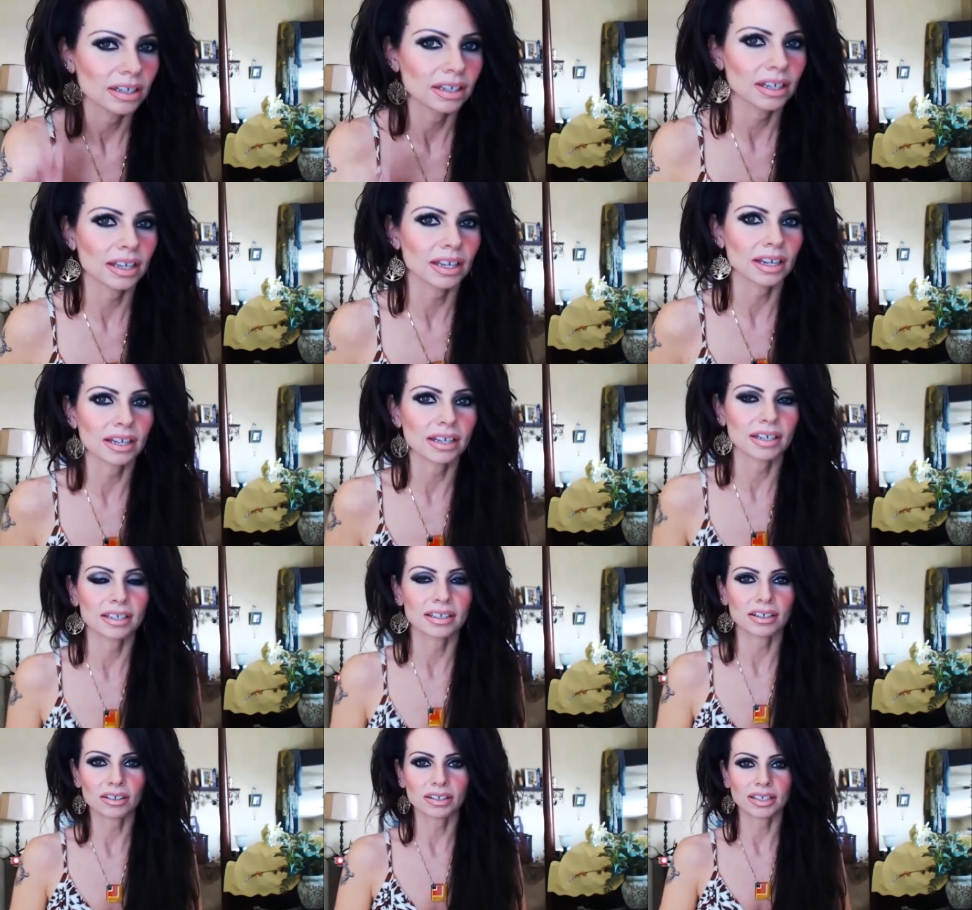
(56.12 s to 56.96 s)

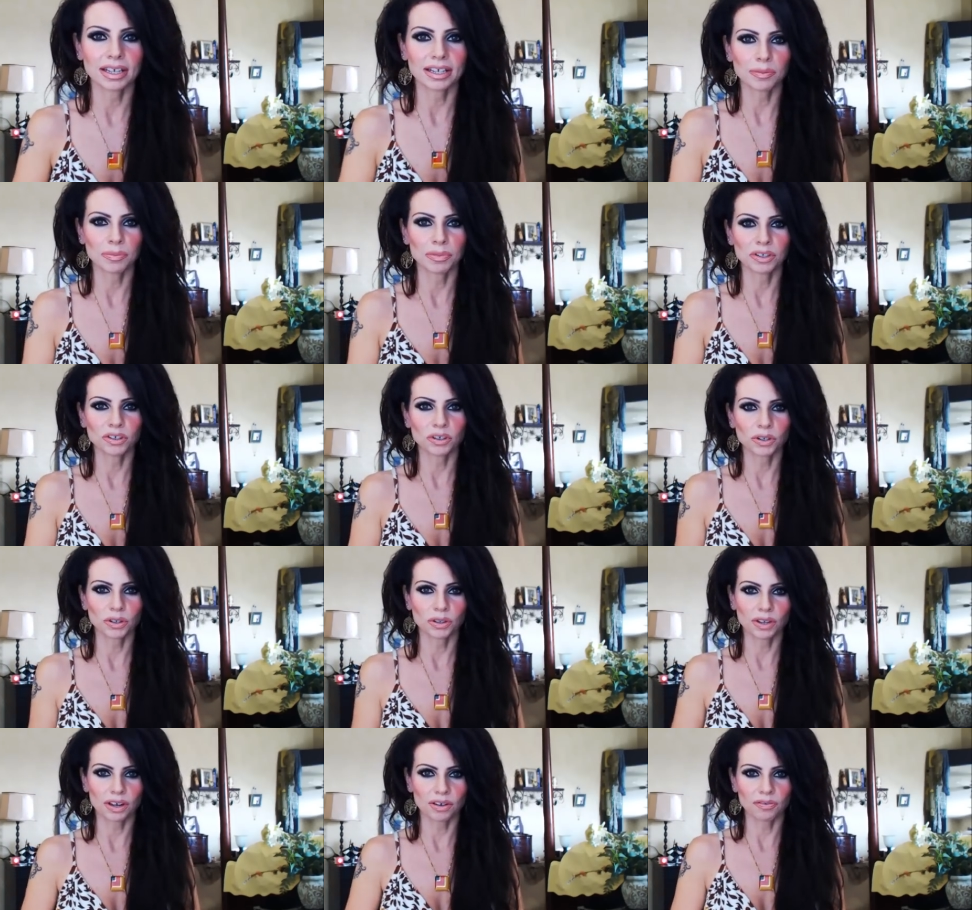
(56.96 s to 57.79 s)
and I'll stand up and show you
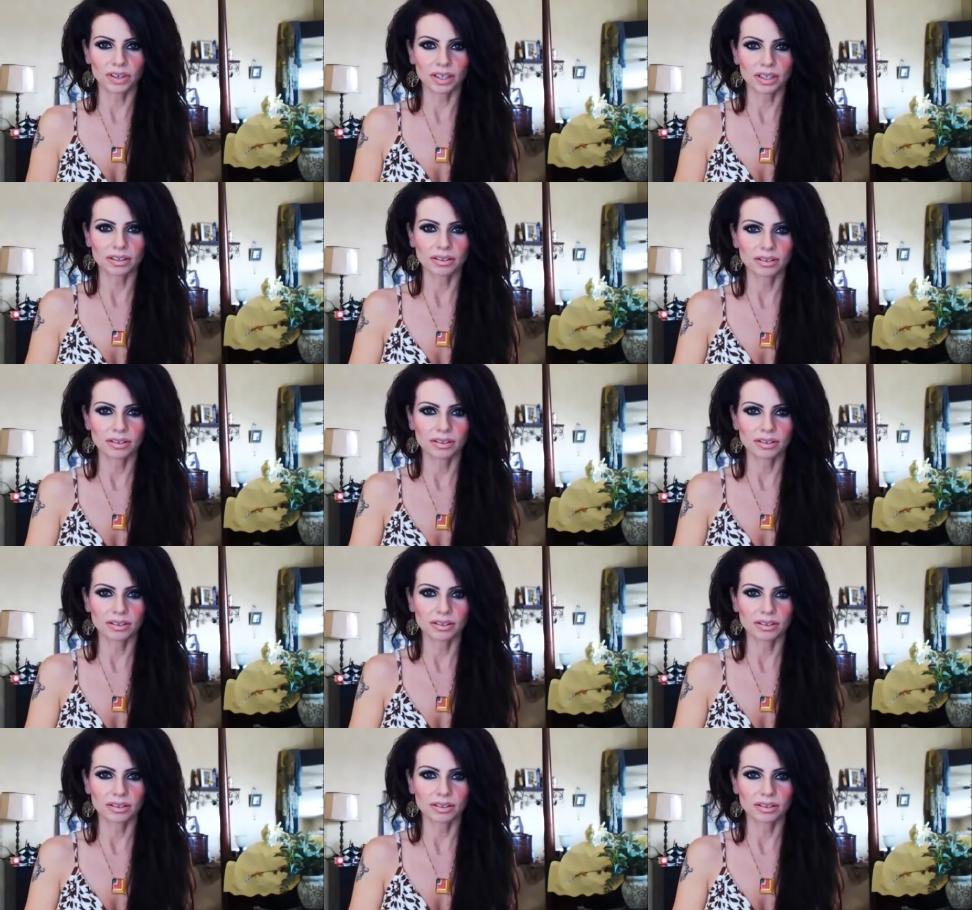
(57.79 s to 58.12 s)
the outfit.